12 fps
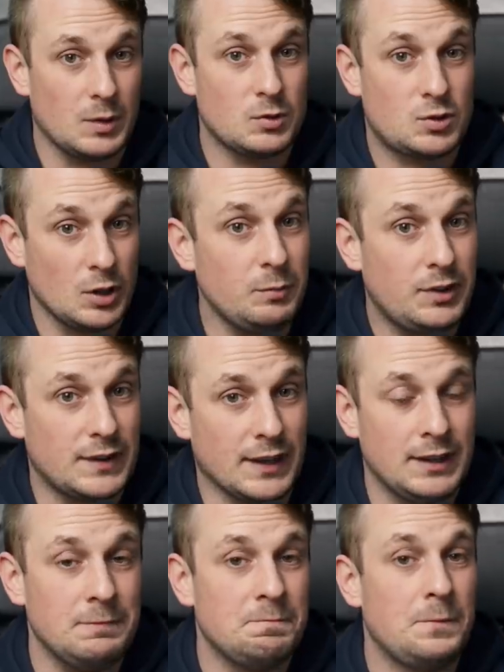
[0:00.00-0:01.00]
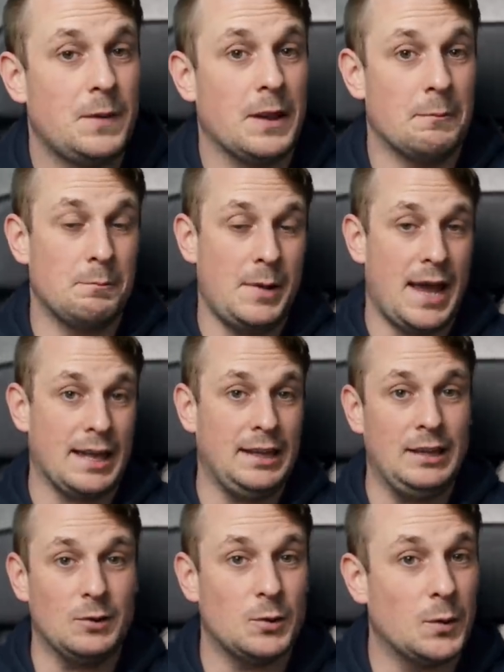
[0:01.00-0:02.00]
Something that
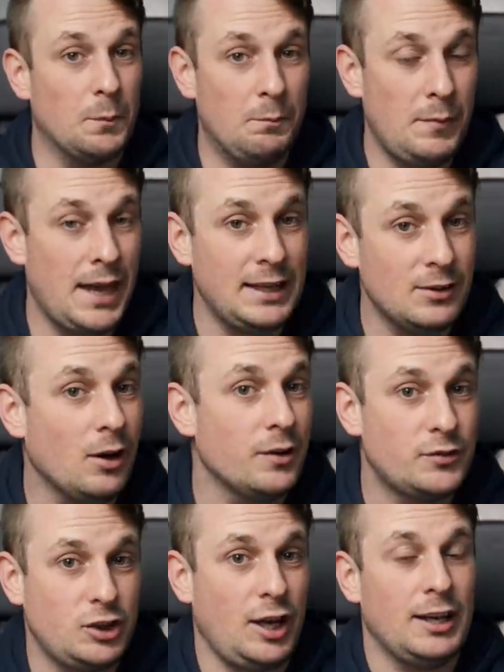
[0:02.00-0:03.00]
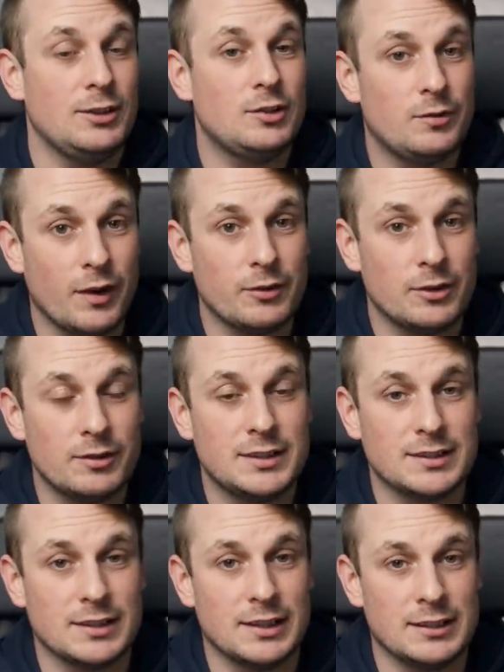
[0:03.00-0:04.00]
may or may not have changed very
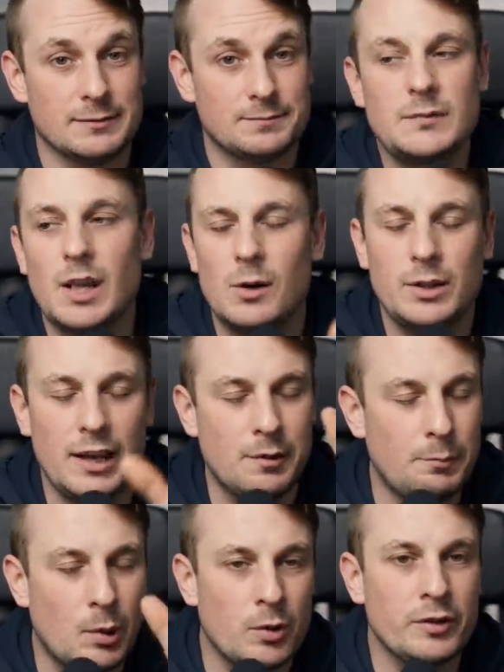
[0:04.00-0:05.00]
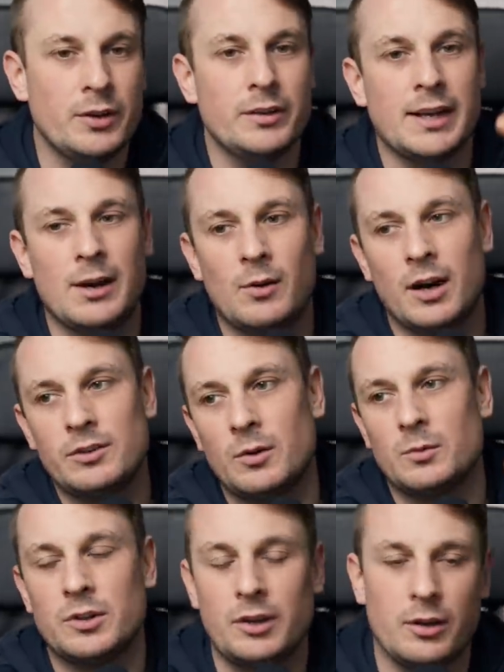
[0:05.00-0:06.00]
recently. Okay, I'm boring you now. I
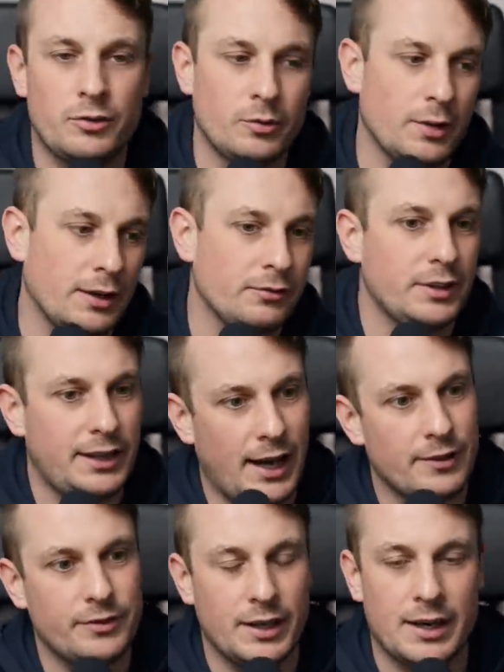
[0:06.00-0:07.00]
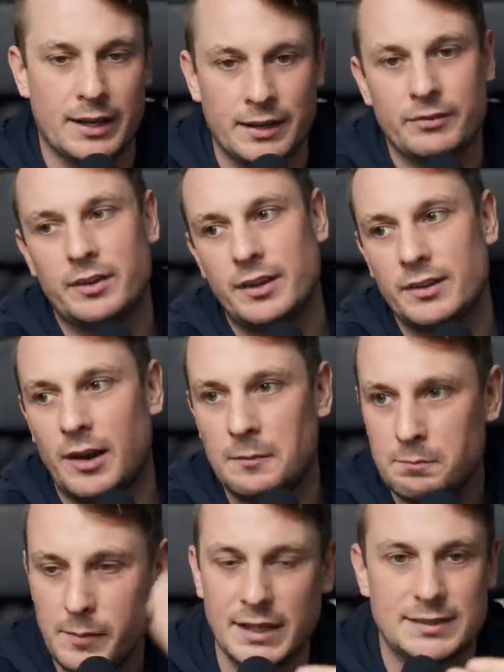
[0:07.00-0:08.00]
don't want to go through every caveat and everything that I
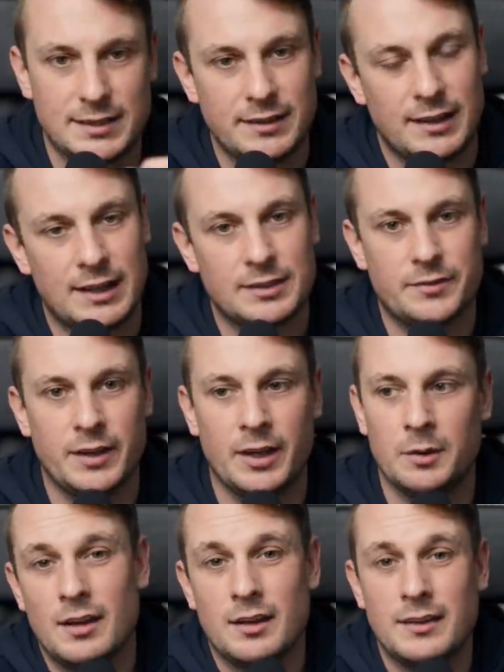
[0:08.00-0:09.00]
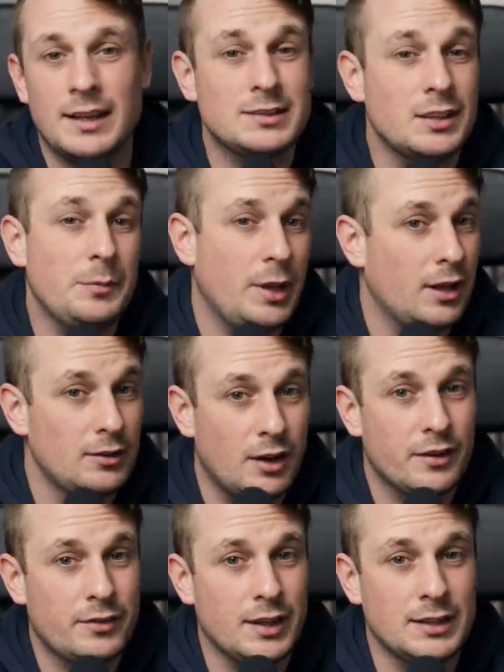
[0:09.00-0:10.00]
missed in the last video. There's going to be a
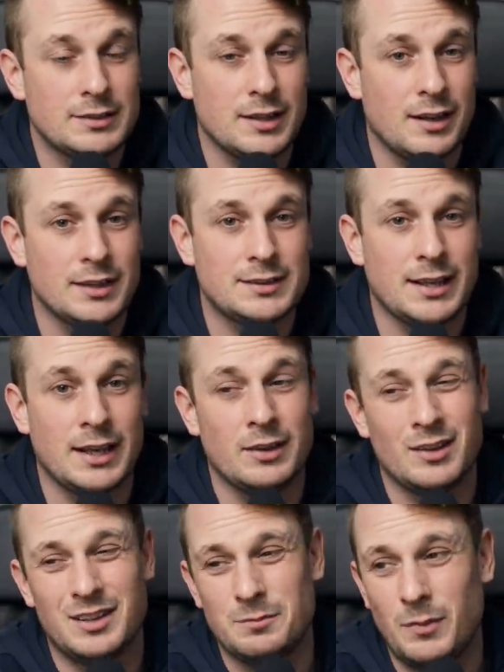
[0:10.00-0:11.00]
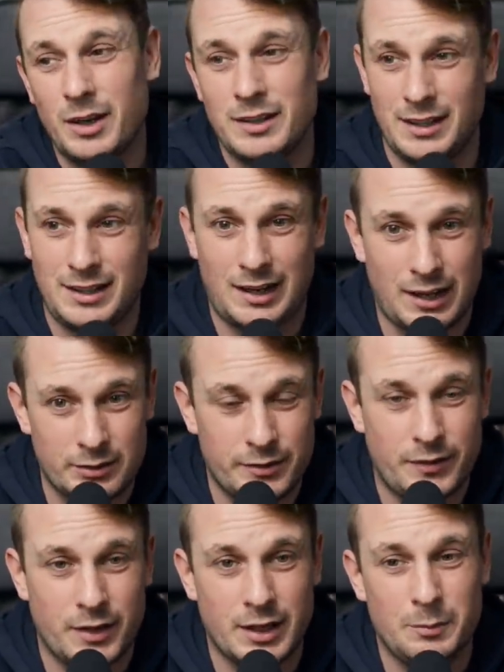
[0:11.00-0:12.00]
lot of things that I say that might need
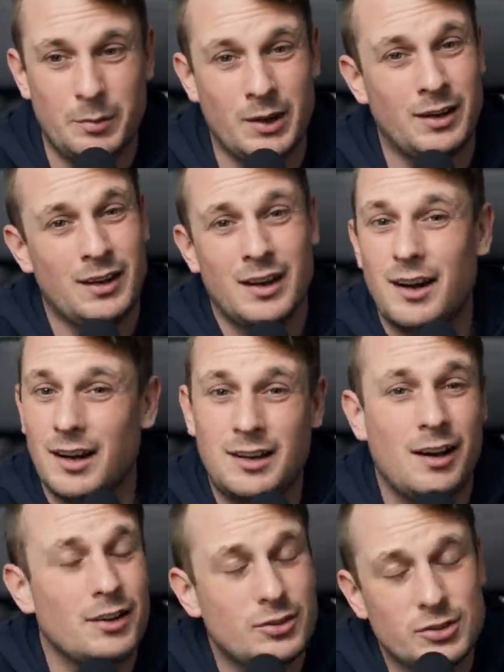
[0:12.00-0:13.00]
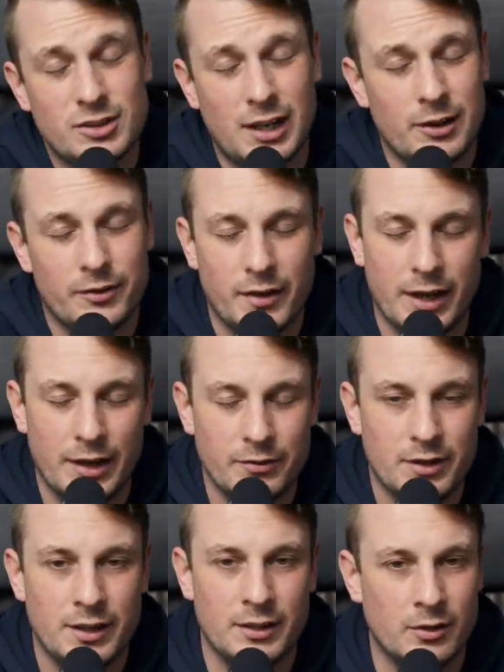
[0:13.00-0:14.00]
clarifying, but I can't just clarify
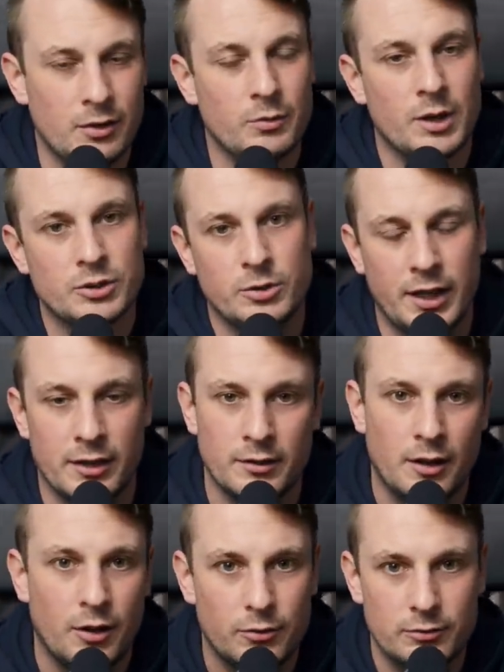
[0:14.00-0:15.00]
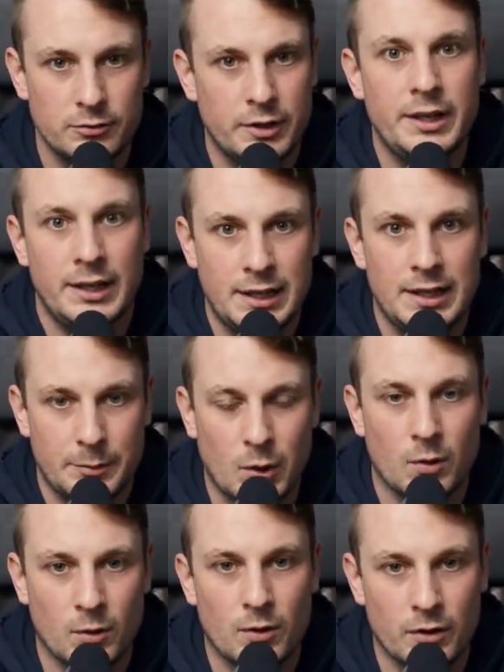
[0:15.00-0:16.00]
everything, otherwise you'll get really
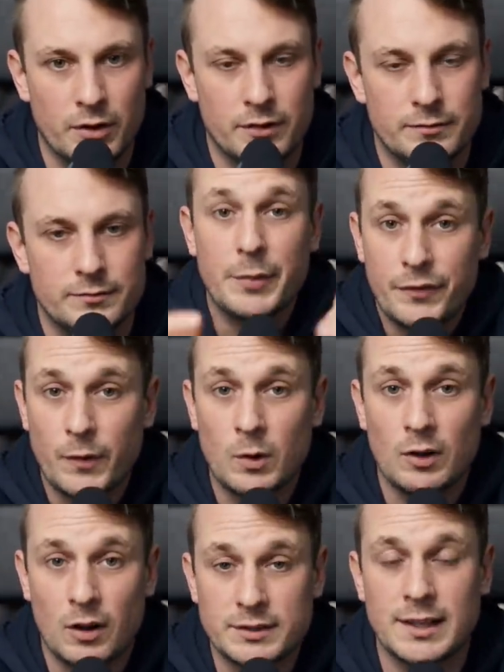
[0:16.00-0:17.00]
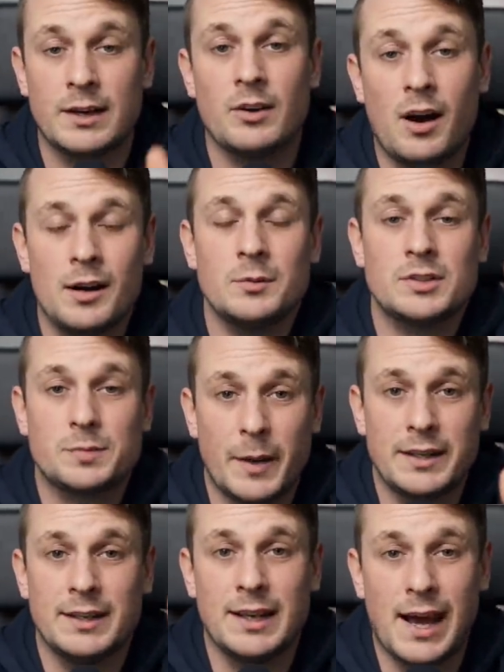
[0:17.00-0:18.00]
bored. Before lockdown, I was
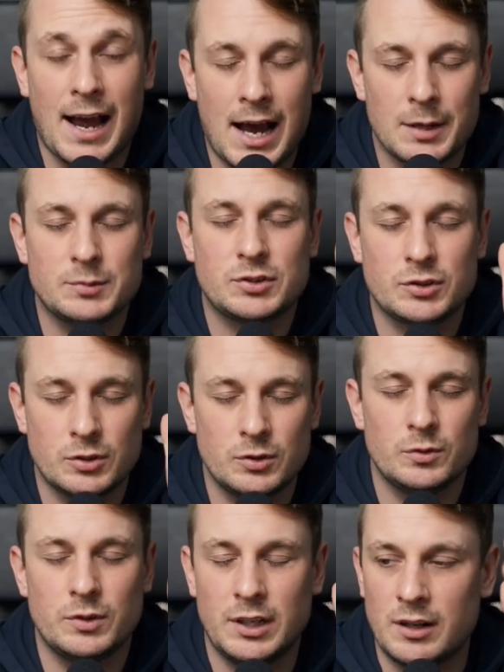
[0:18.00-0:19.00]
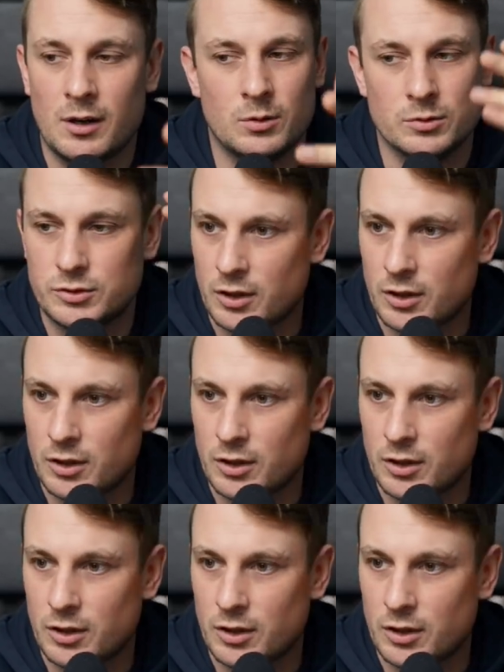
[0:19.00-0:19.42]
spending absolutely loads